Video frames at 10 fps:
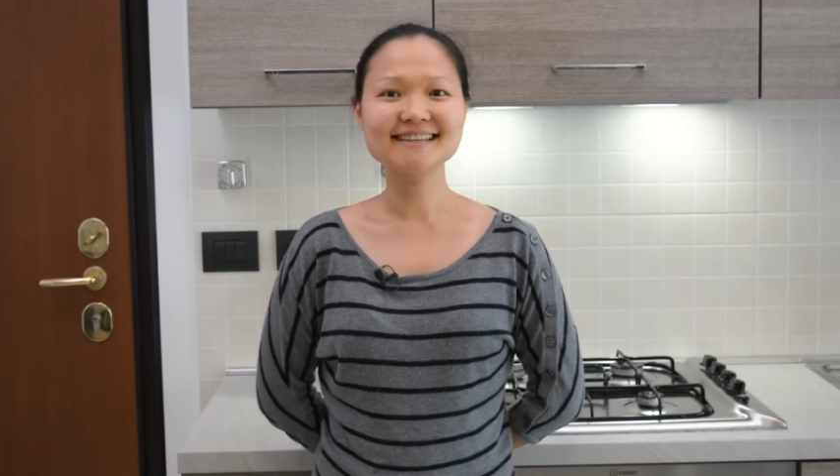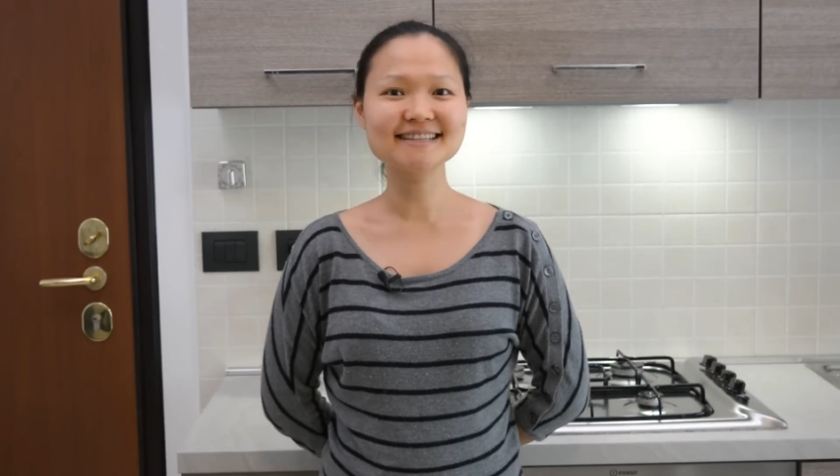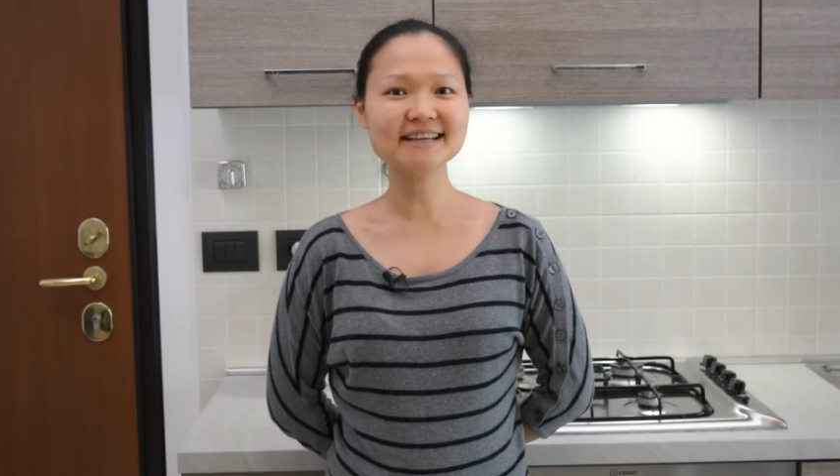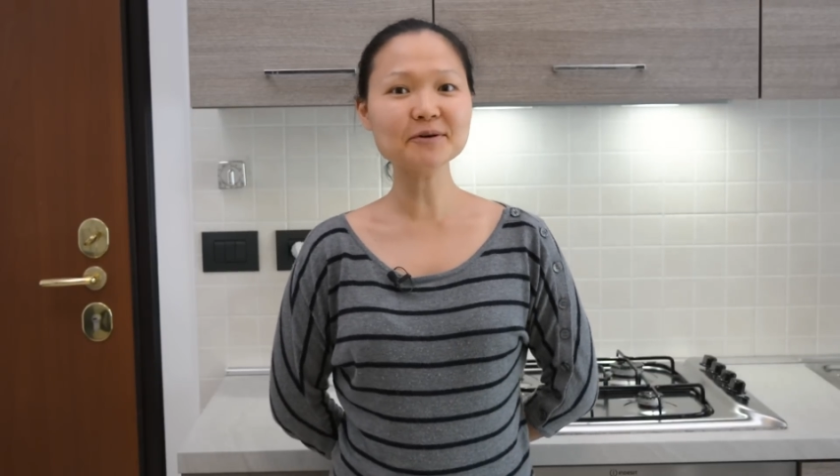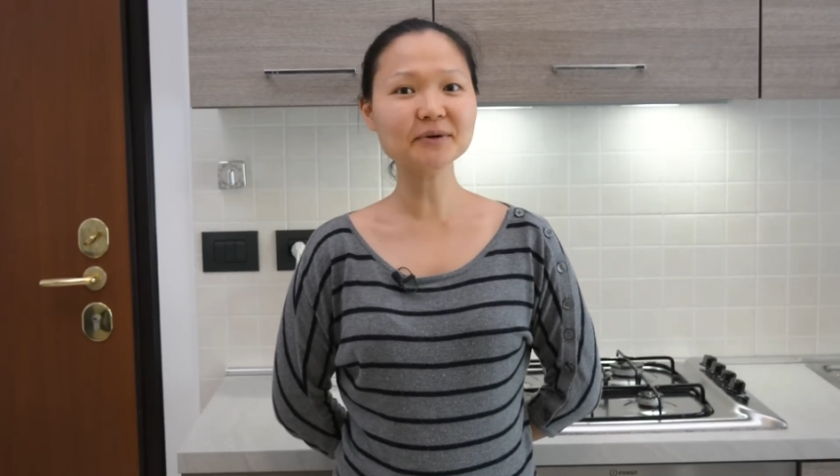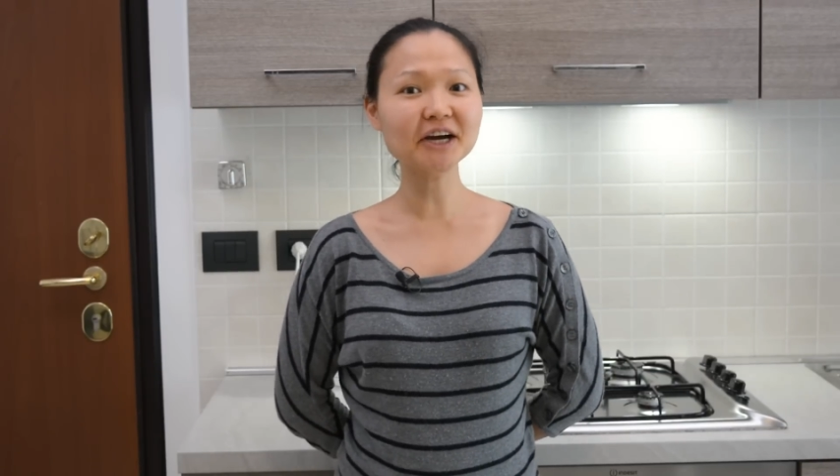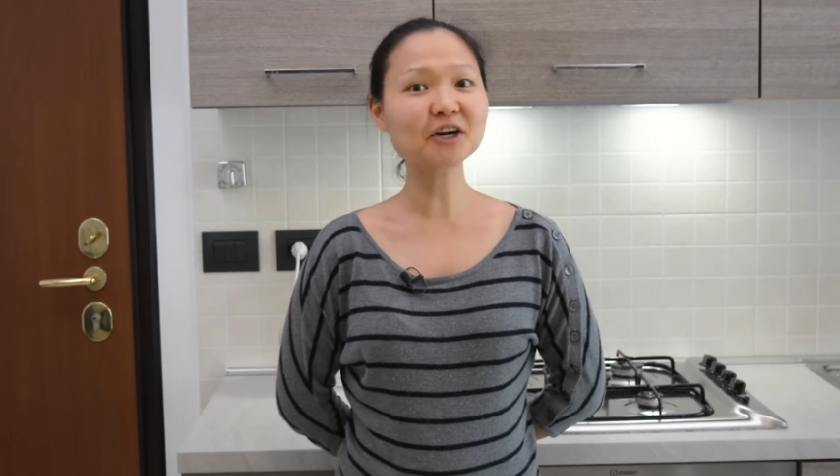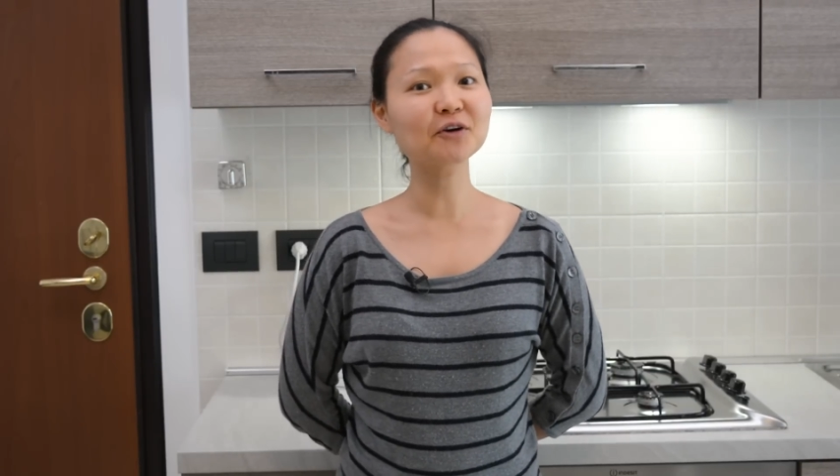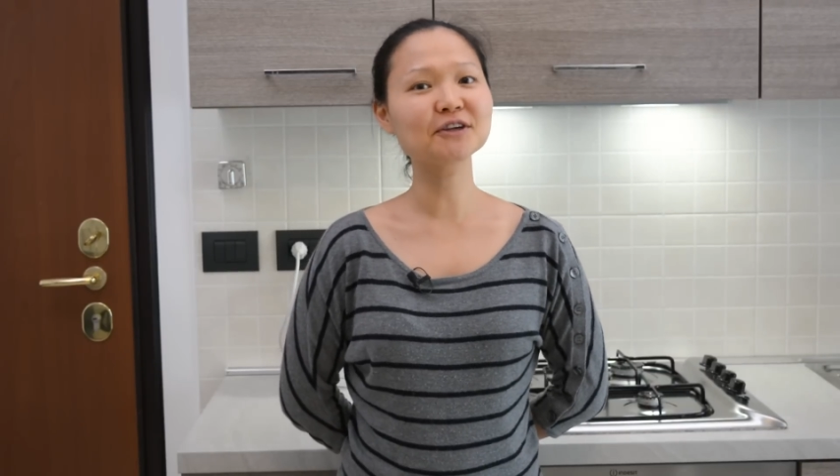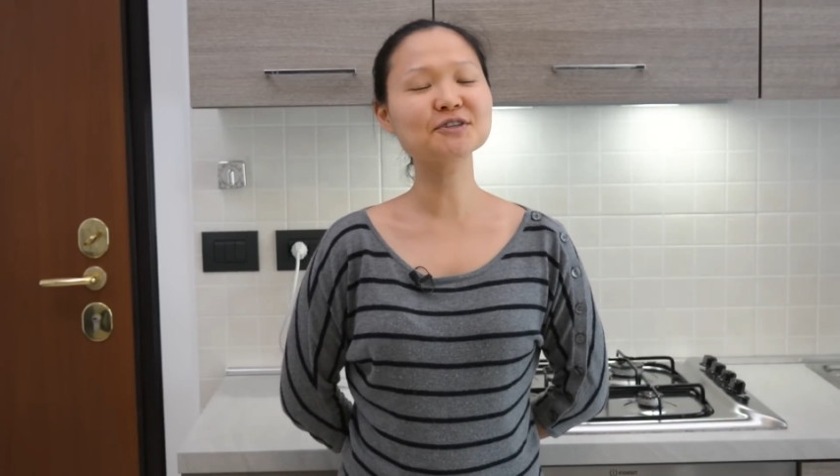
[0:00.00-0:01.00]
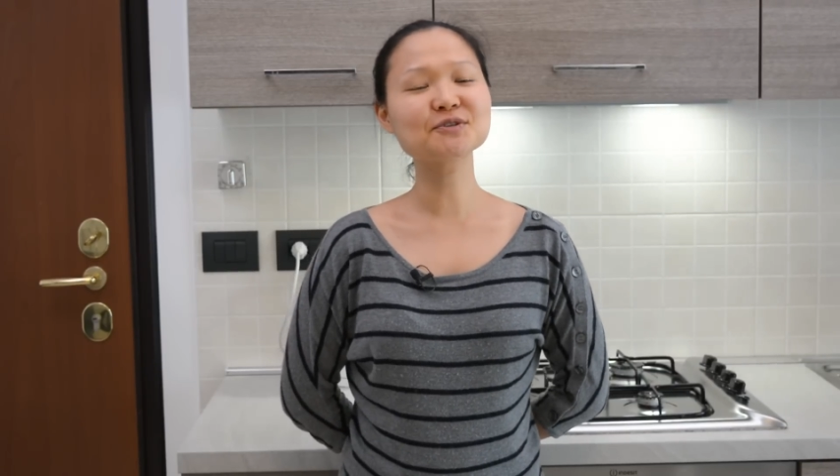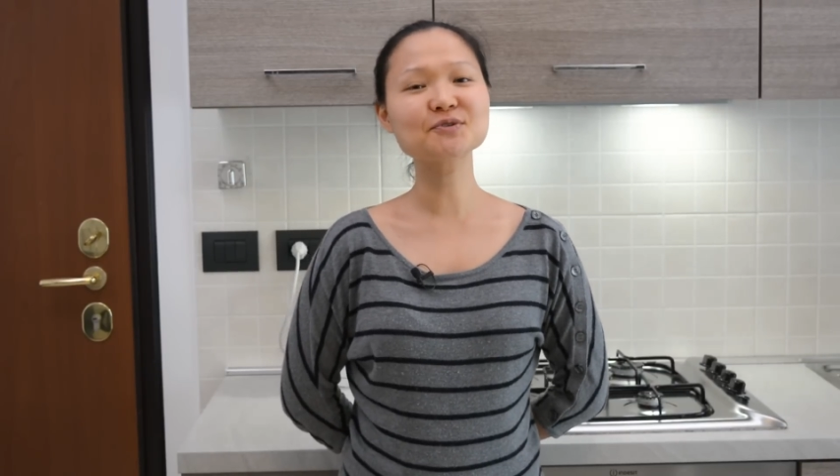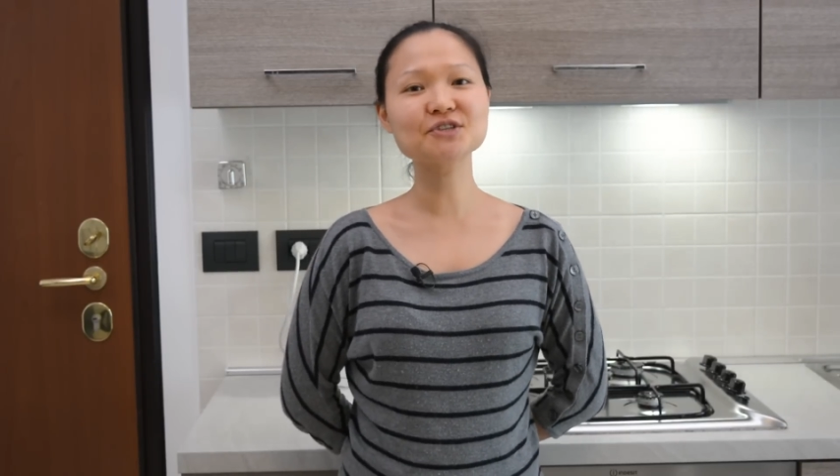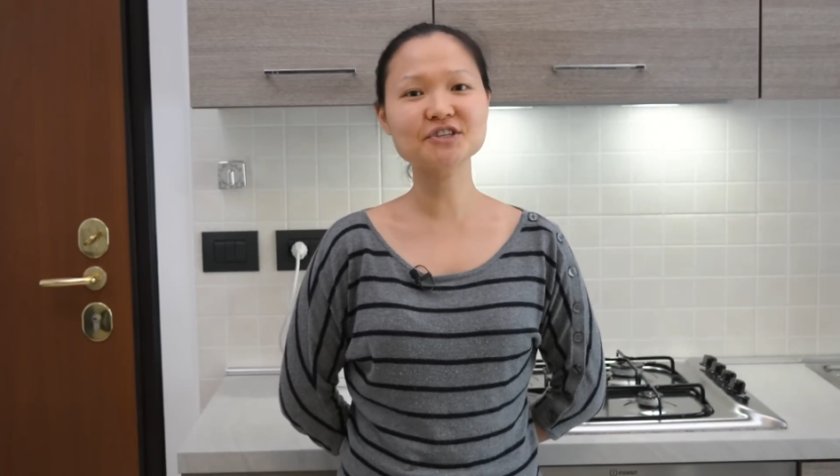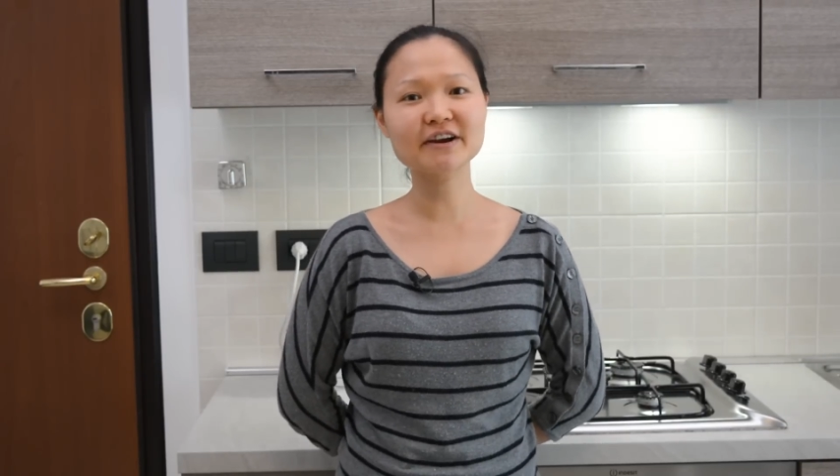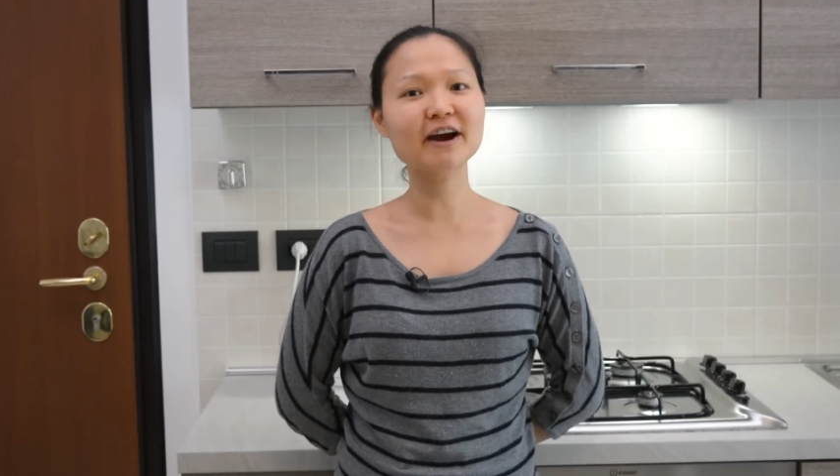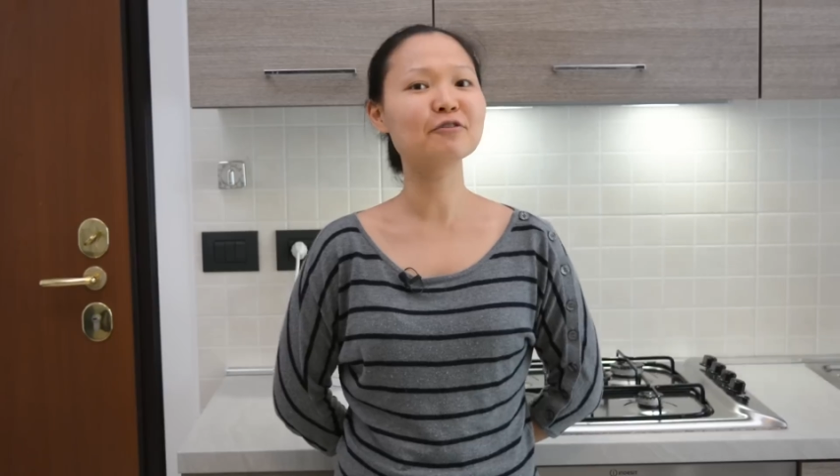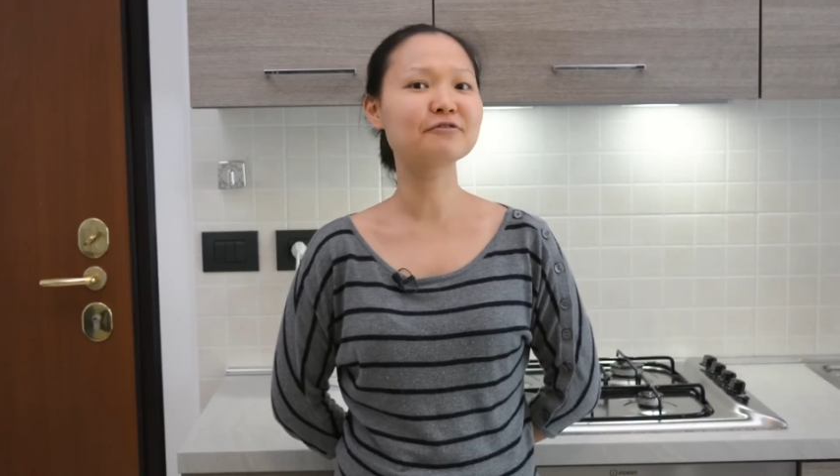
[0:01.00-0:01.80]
Today we are going to share